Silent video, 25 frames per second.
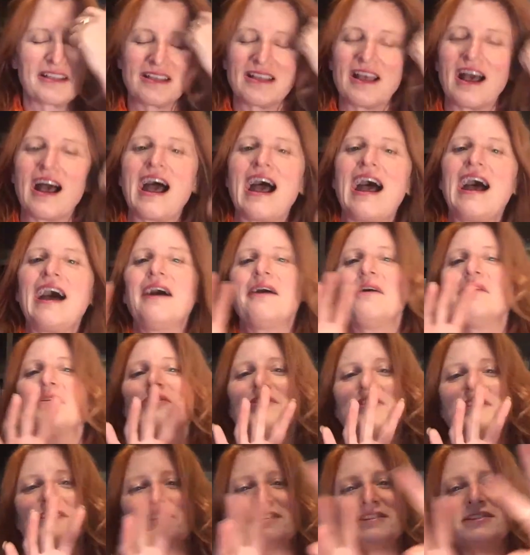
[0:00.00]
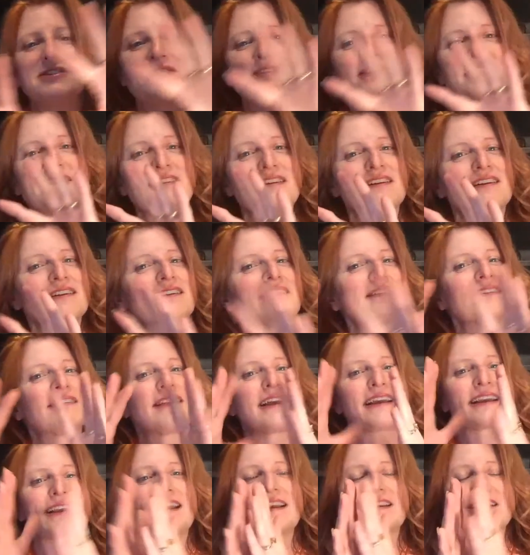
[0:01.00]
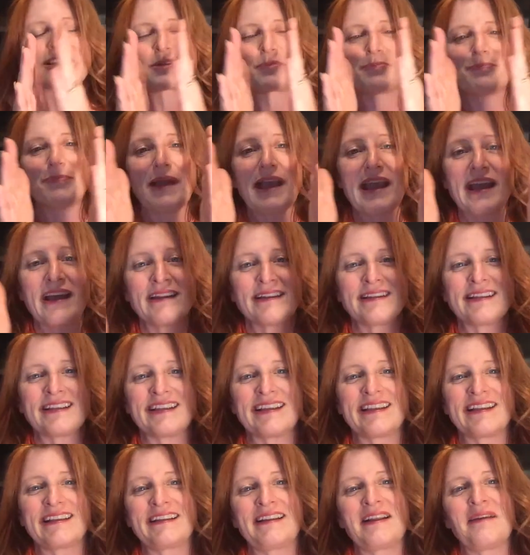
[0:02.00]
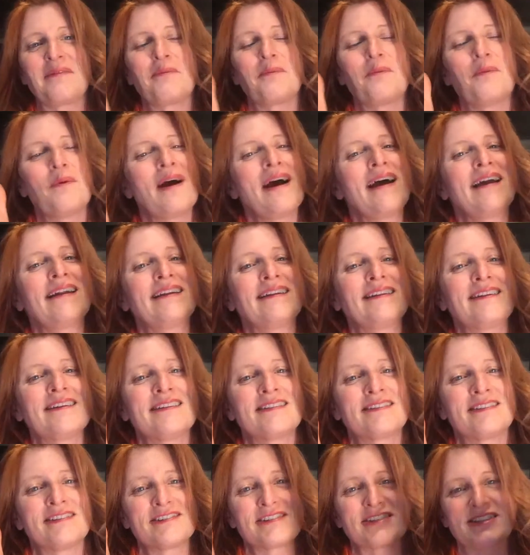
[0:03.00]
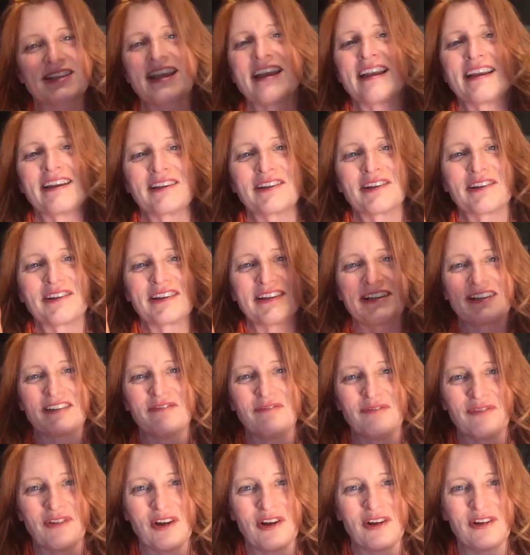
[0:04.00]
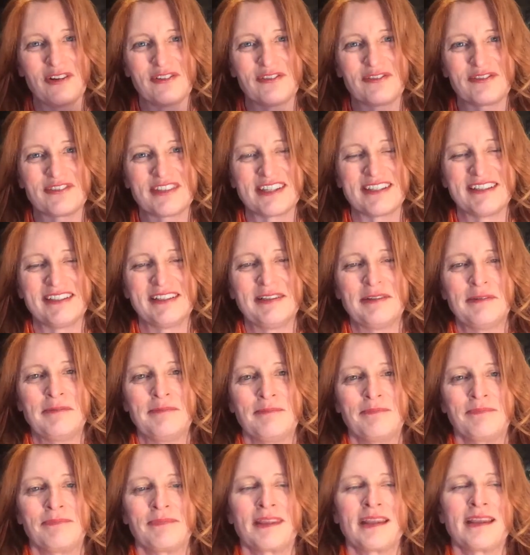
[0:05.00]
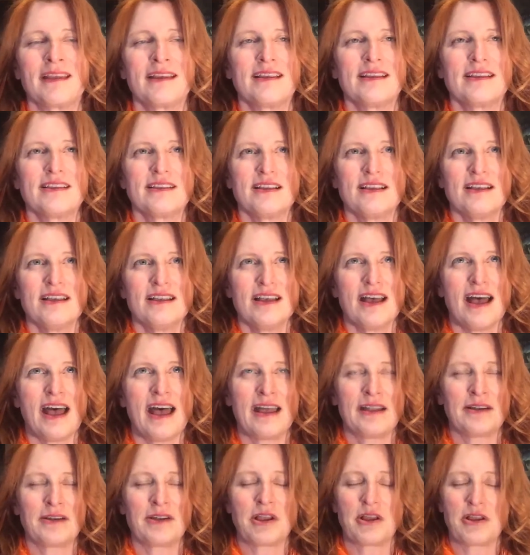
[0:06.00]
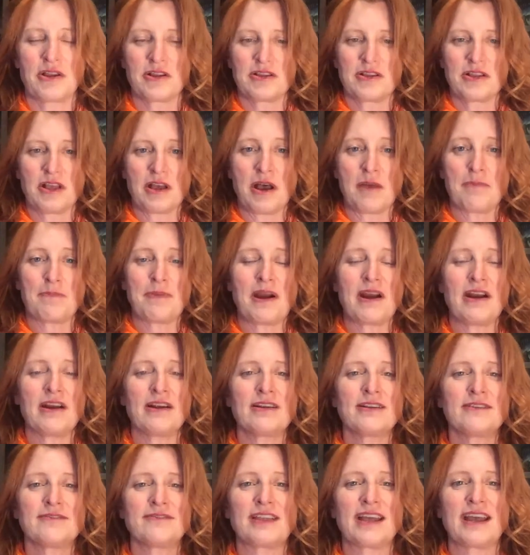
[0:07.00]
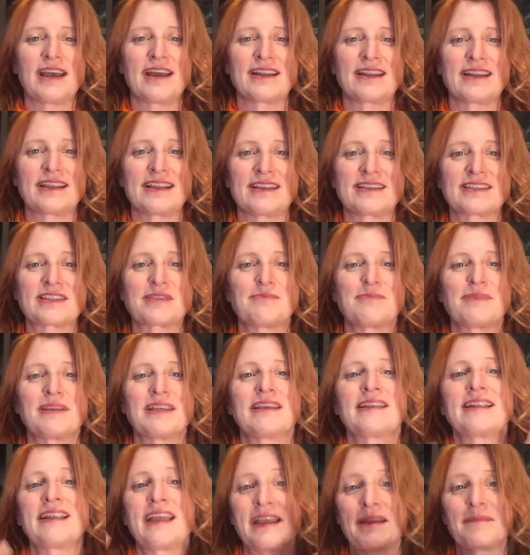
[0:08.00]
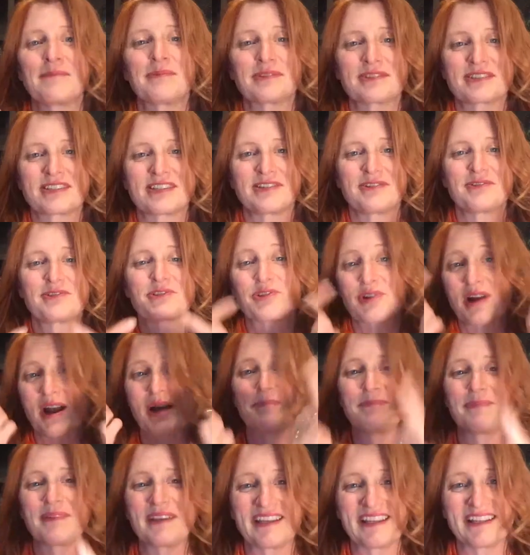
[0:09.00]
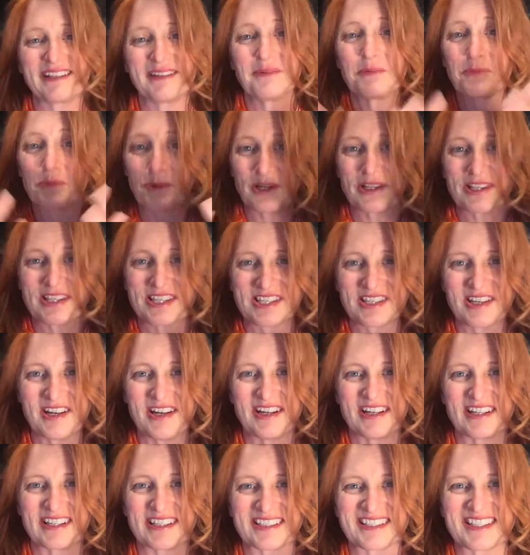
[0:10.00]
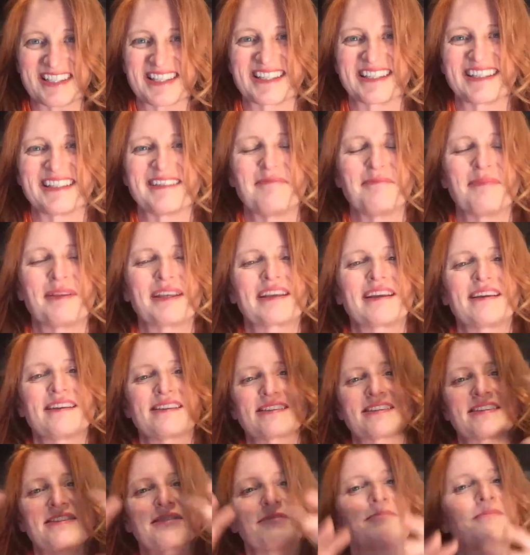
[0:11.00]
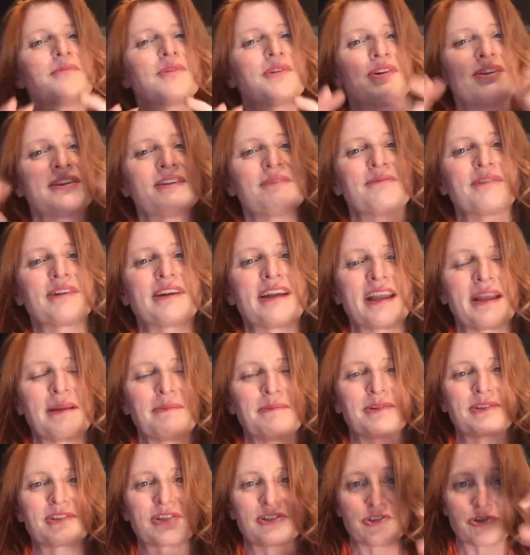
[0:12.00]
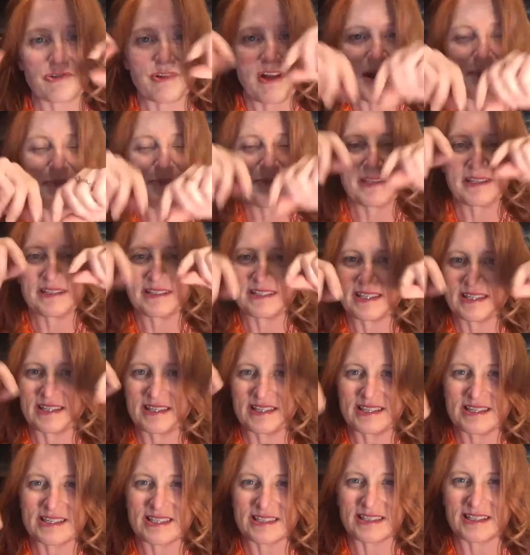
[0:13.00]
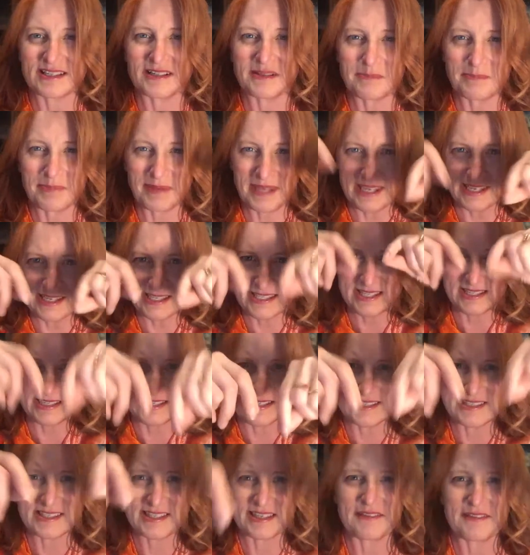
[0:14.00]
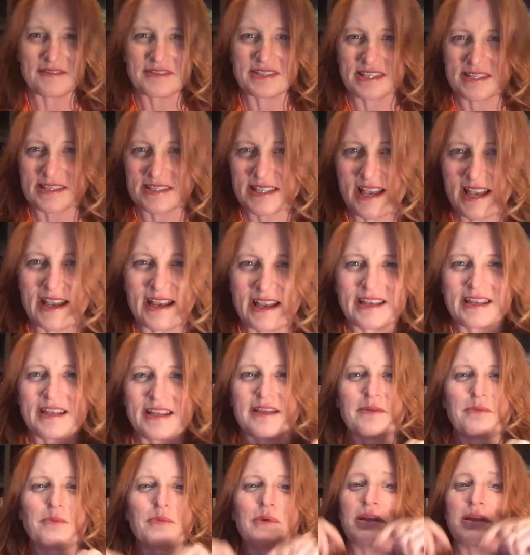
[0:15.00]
how do you start like expanding when there's anger involved? And a part of that is being able to drop in with songs, because the more that we're able to drop into these little pieces of society